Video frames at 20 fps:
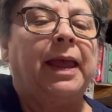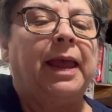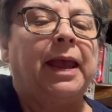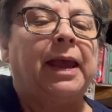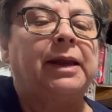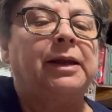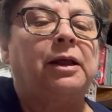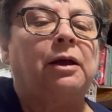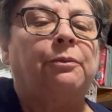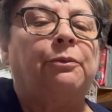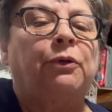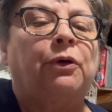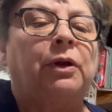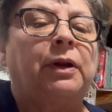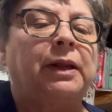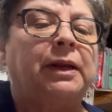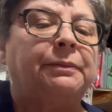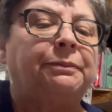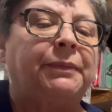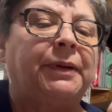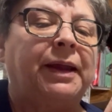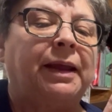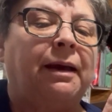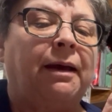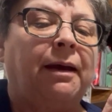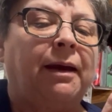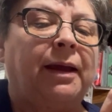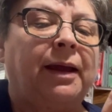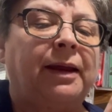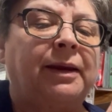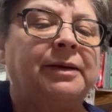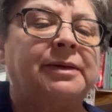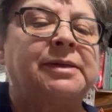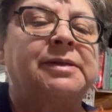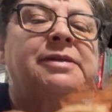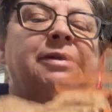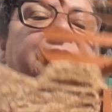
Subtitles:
and I'll pull it behind